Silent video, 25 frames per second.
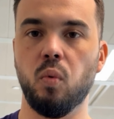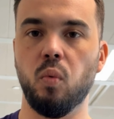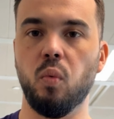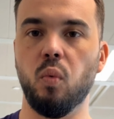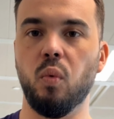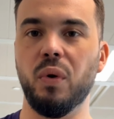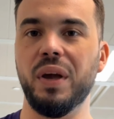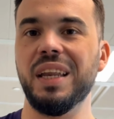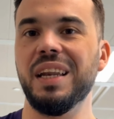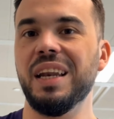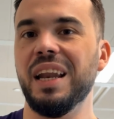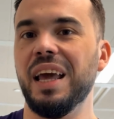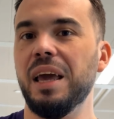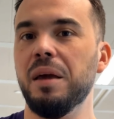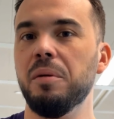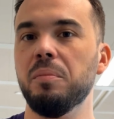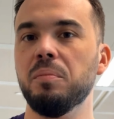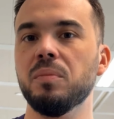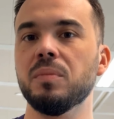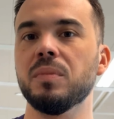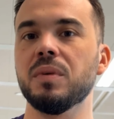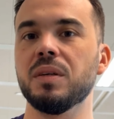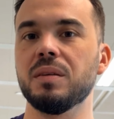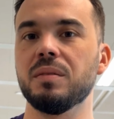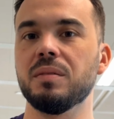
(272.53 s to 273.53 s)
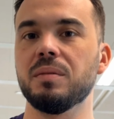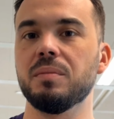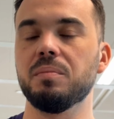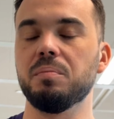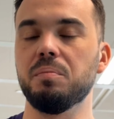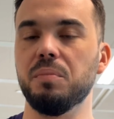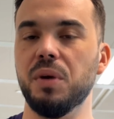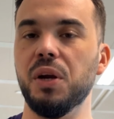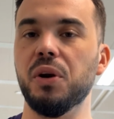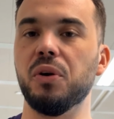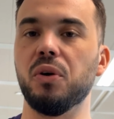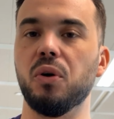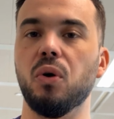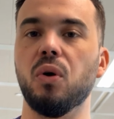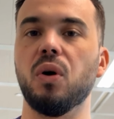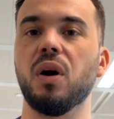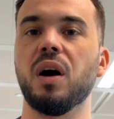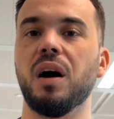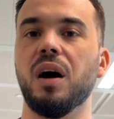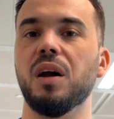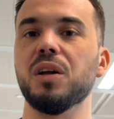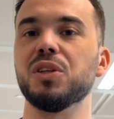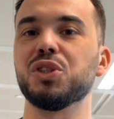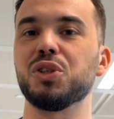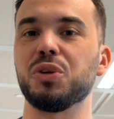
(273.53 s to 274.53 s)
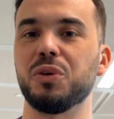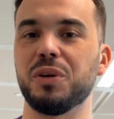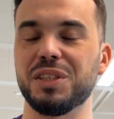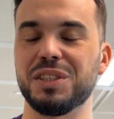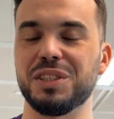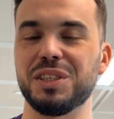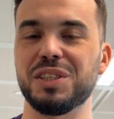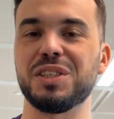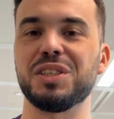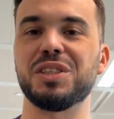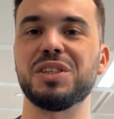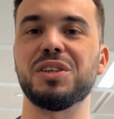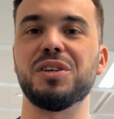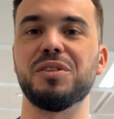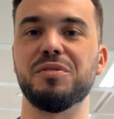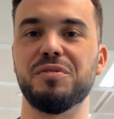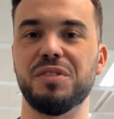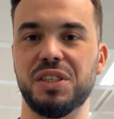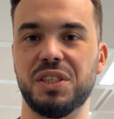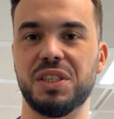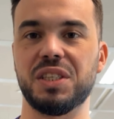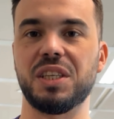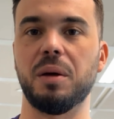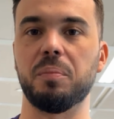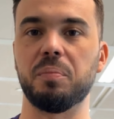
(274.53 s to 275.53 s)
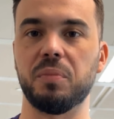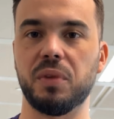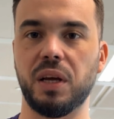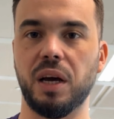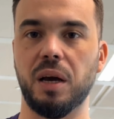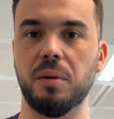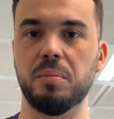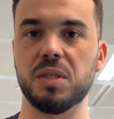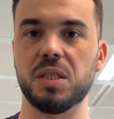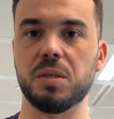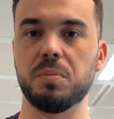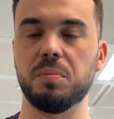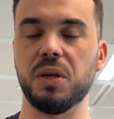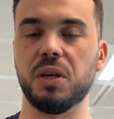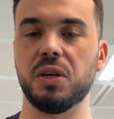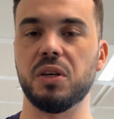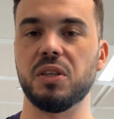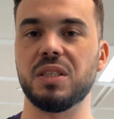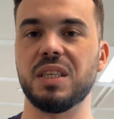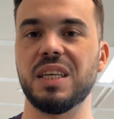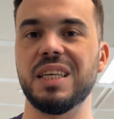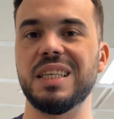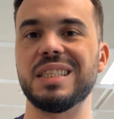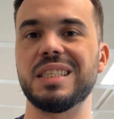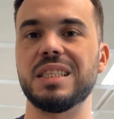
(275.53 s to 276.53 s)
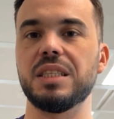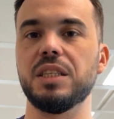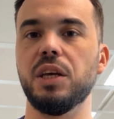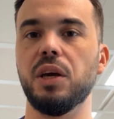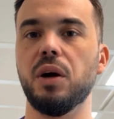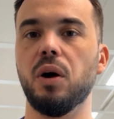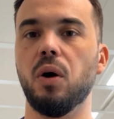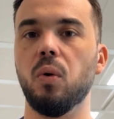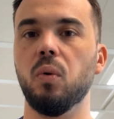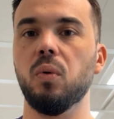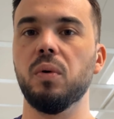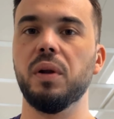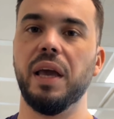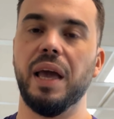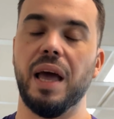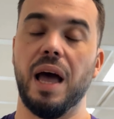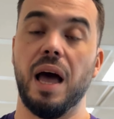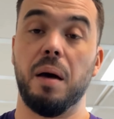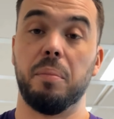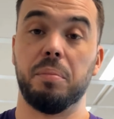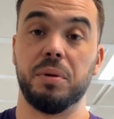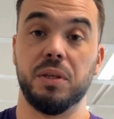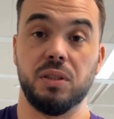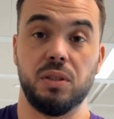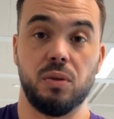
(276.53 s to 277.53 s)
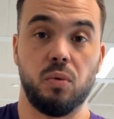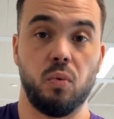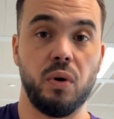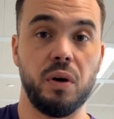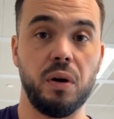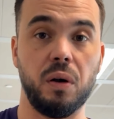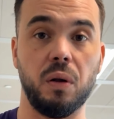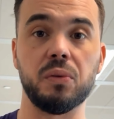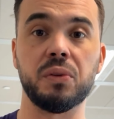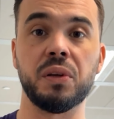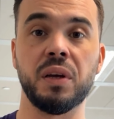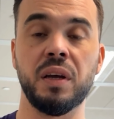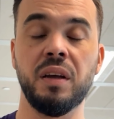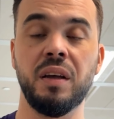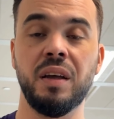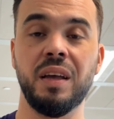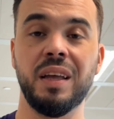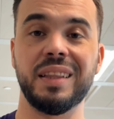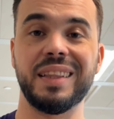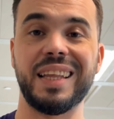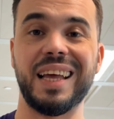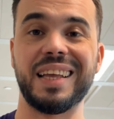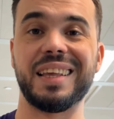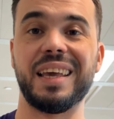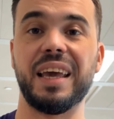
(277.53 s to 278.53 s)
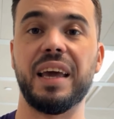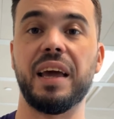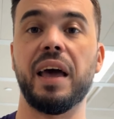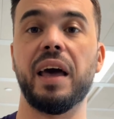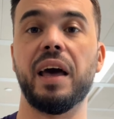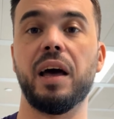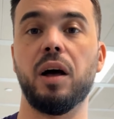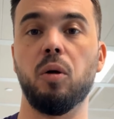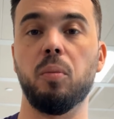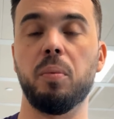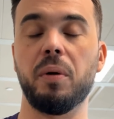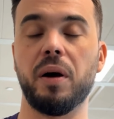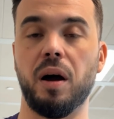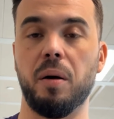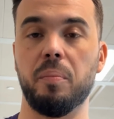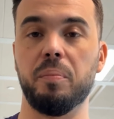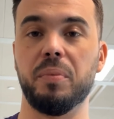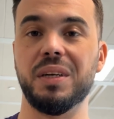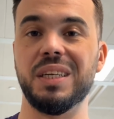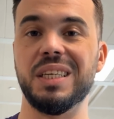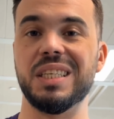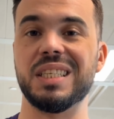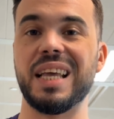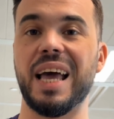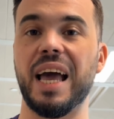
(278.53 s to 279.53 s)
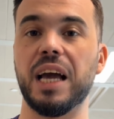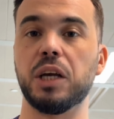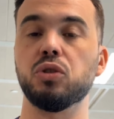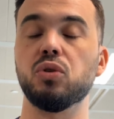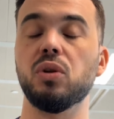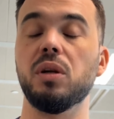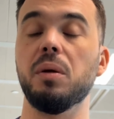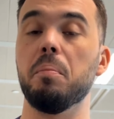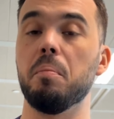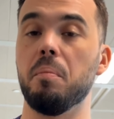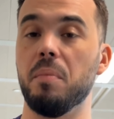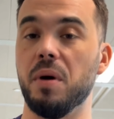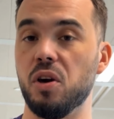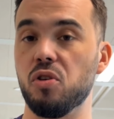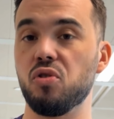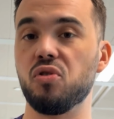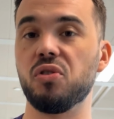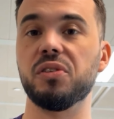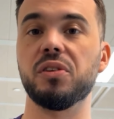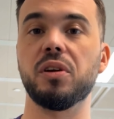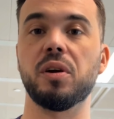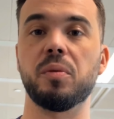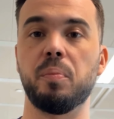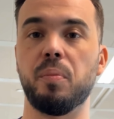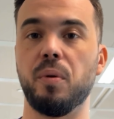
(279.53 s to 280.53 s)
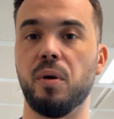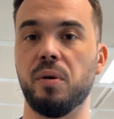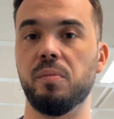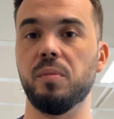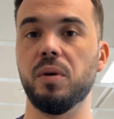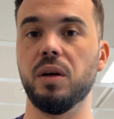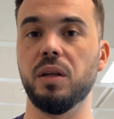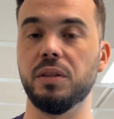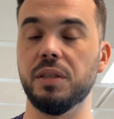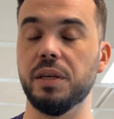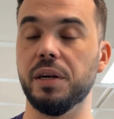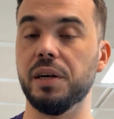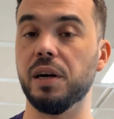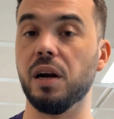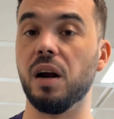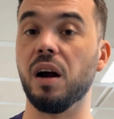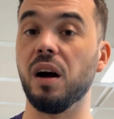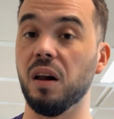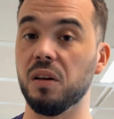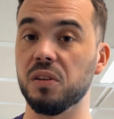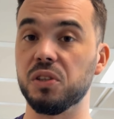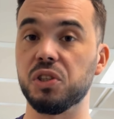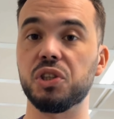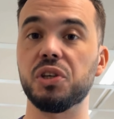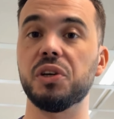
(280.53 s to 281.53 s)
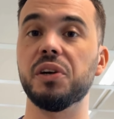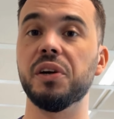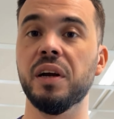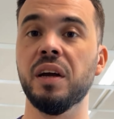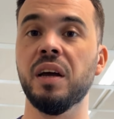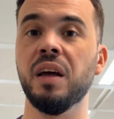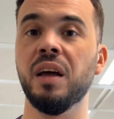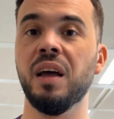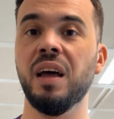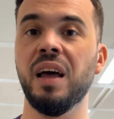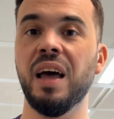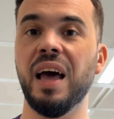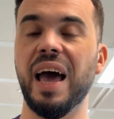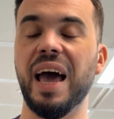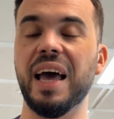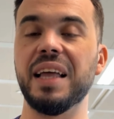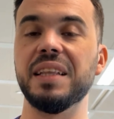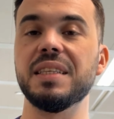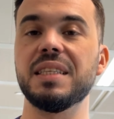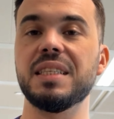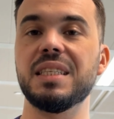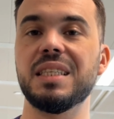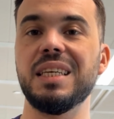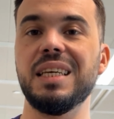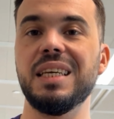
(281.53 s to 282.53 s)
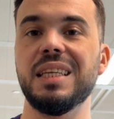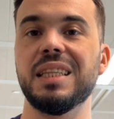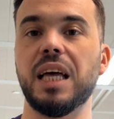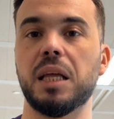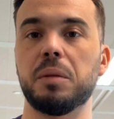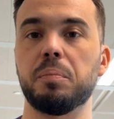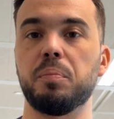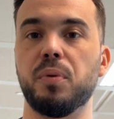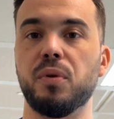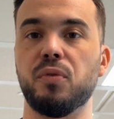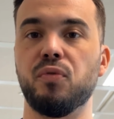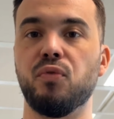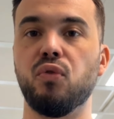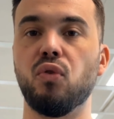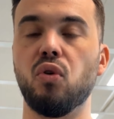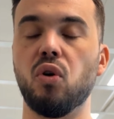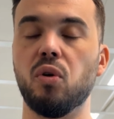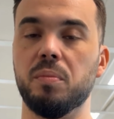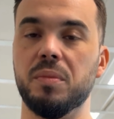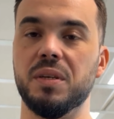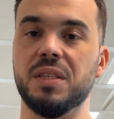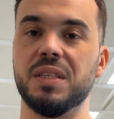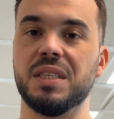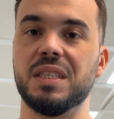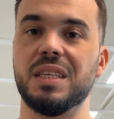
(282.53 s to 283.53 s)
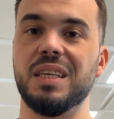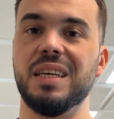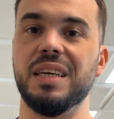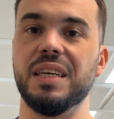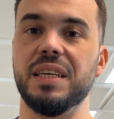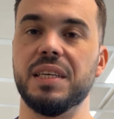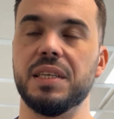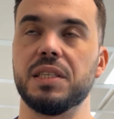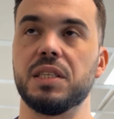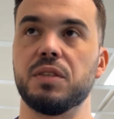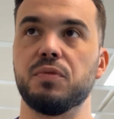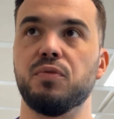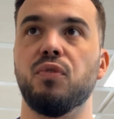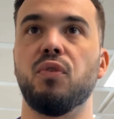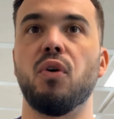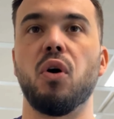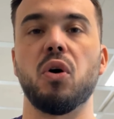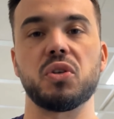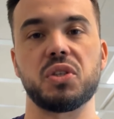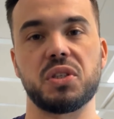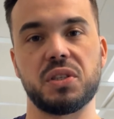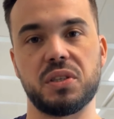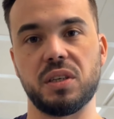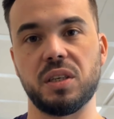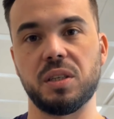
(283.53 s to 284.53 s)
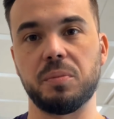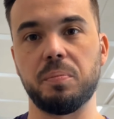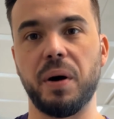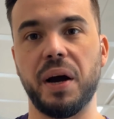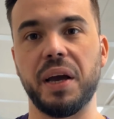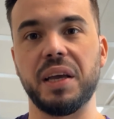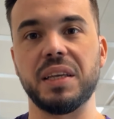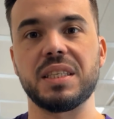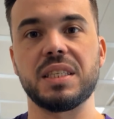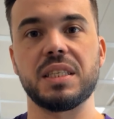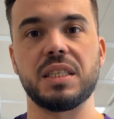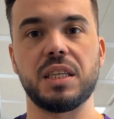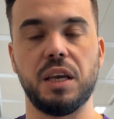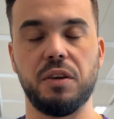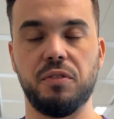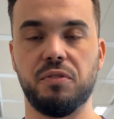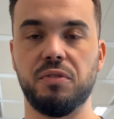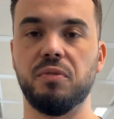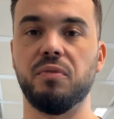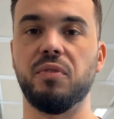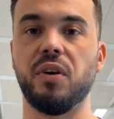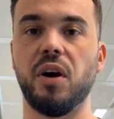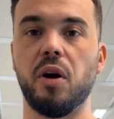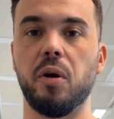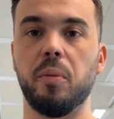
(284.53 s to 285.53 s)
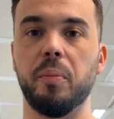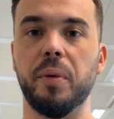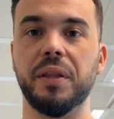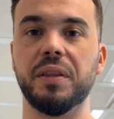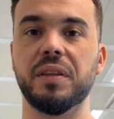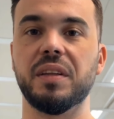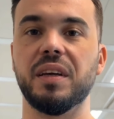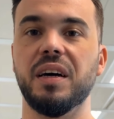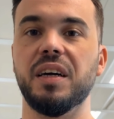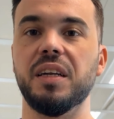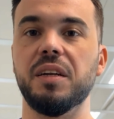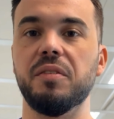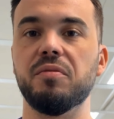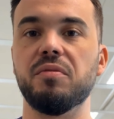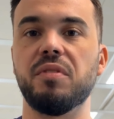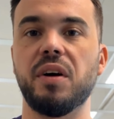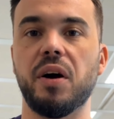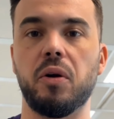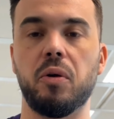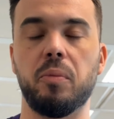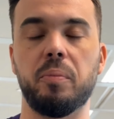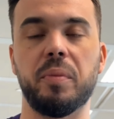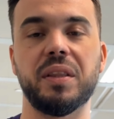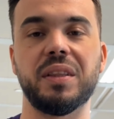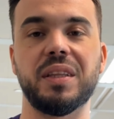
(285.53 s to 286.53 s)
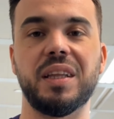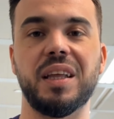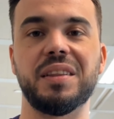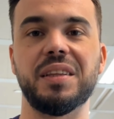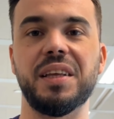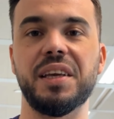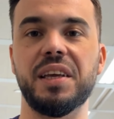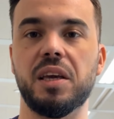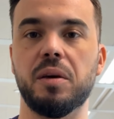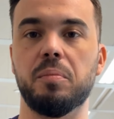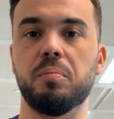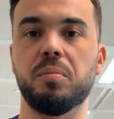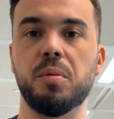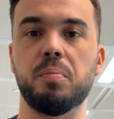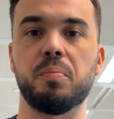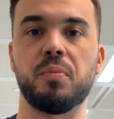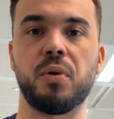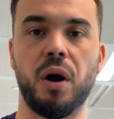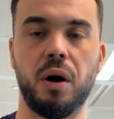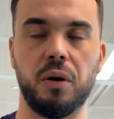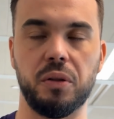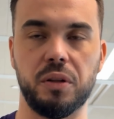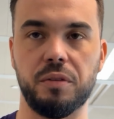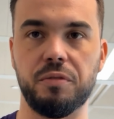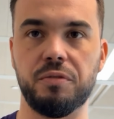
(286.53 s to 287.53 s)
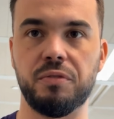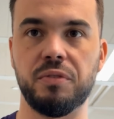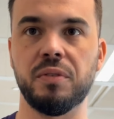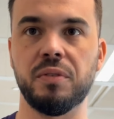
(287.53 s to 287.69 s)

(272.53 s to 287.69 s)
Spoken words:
We name Miro Culture as a Service sometimes because it's the only app in the world that can help companies actually measure their culture and see that performance is fostered by a safe environment, an environment that they can be proud of.